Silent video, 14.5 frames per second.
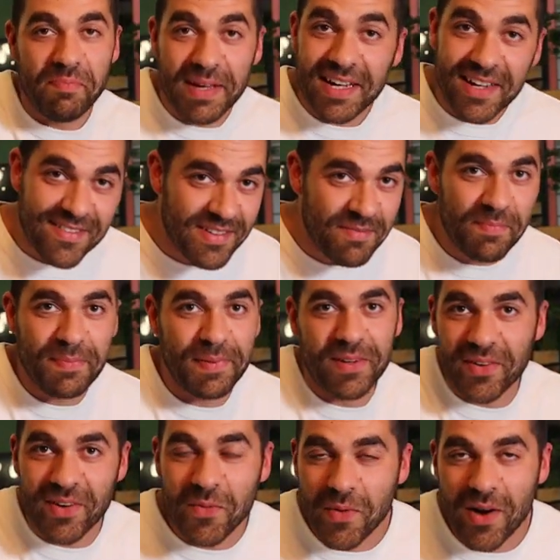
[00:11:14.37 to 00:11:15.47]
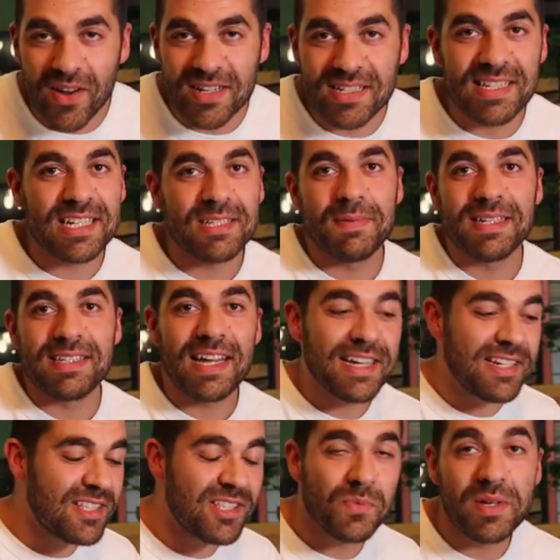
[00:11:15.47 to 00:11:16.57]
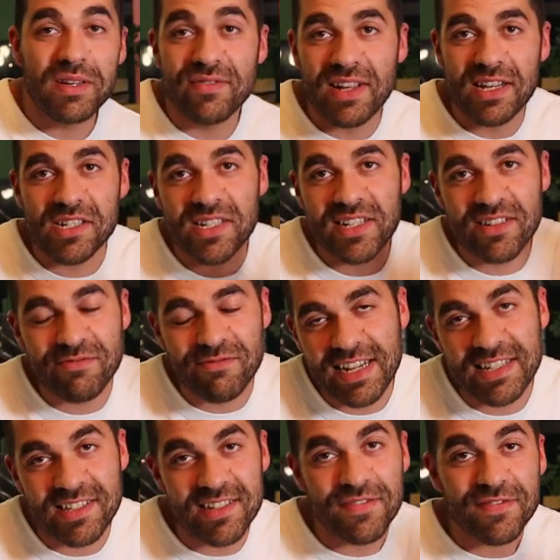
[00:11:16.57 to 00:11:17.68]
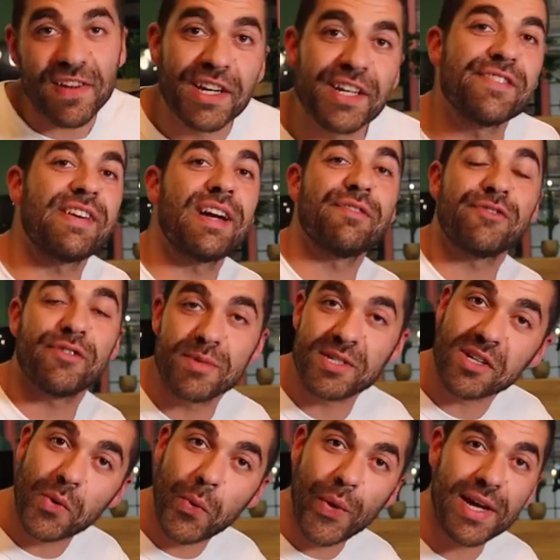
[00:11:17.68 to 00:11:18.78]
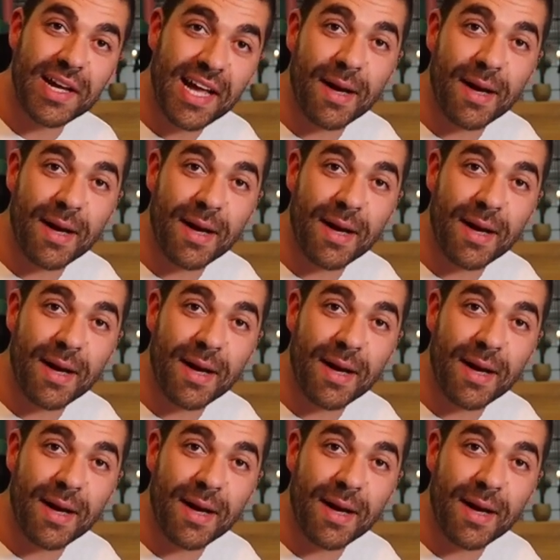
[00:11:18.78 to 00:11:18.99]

bigger and beyond our wildest expectations. We eventually raised a funding round from Sequoia